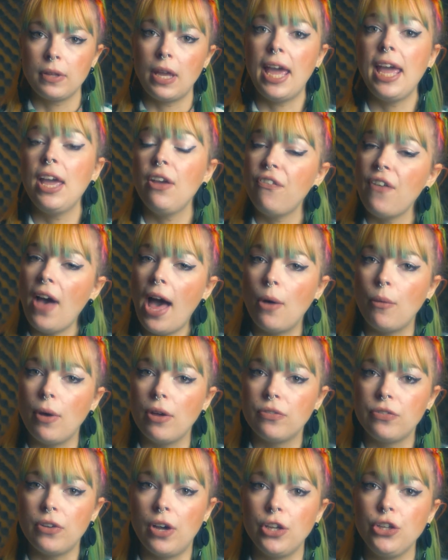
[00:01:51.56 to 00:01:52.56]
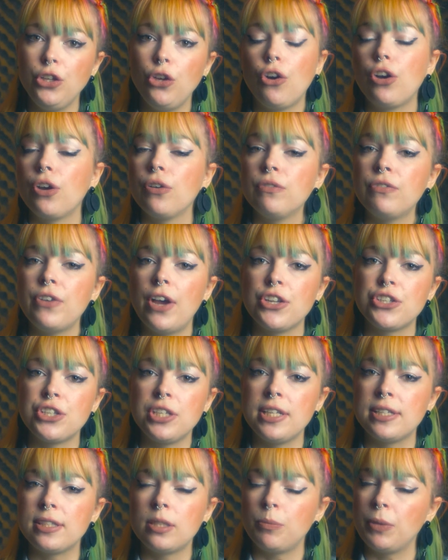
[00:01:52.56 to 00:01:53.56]
If, however, your conversion
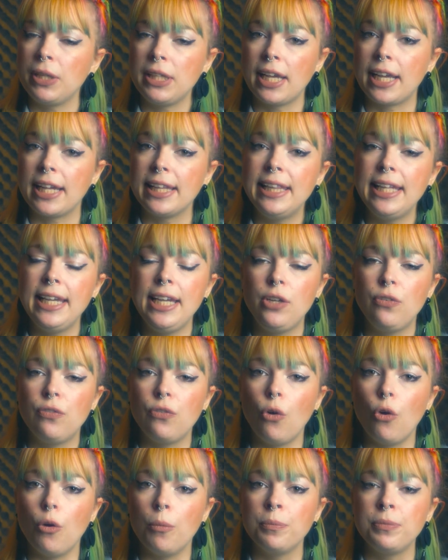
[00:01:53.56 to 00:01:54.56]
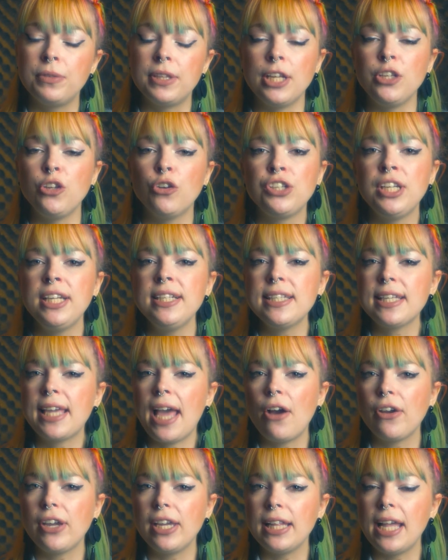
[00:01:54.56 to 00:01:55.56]
is something like a lead form, then you'll need to
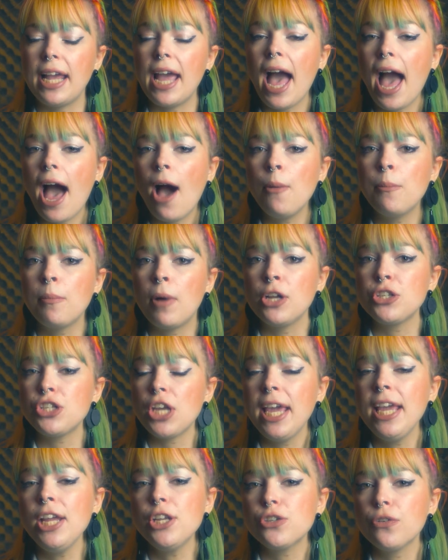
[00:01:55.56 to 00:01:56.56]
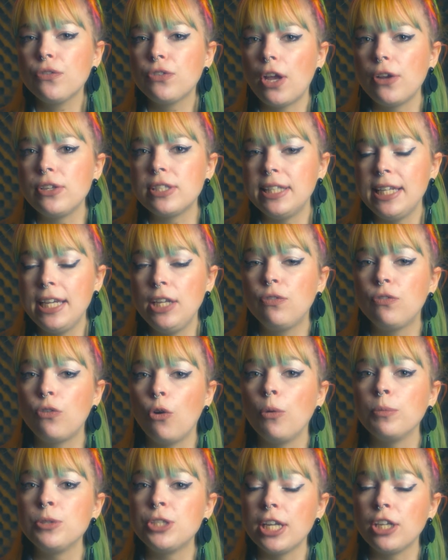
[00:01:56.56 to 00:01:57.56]
calculate how much each of those lead
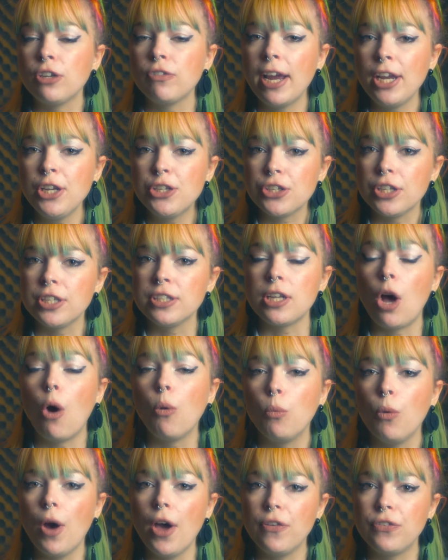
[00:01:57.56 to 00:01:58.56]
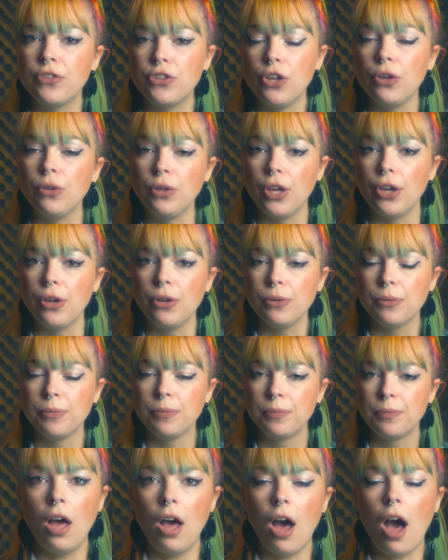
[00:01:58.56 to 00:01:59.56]
form generations are worth to you.
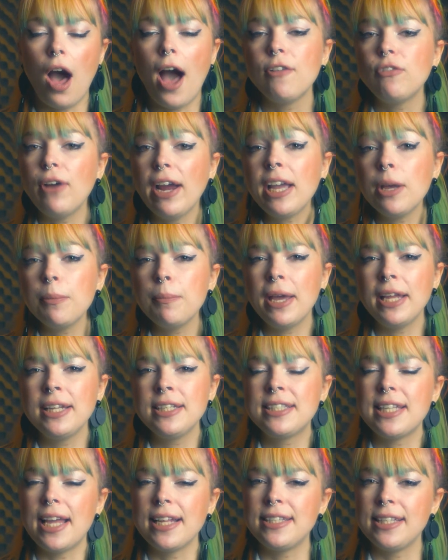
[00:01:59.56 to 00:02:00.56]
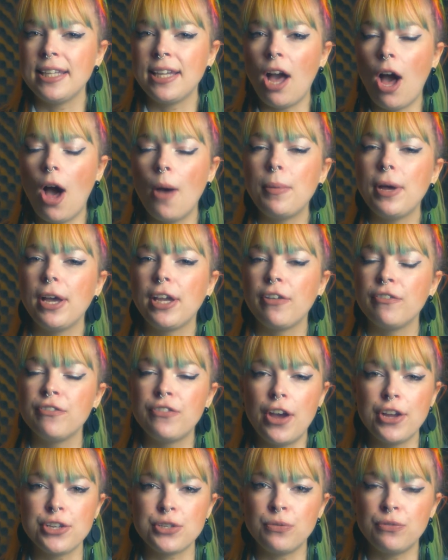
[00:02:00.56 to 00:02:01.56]
I recommend setting up a
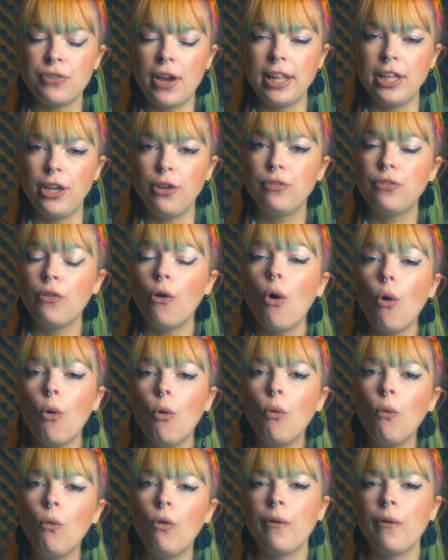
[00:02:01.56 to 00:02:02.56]
conversion value for all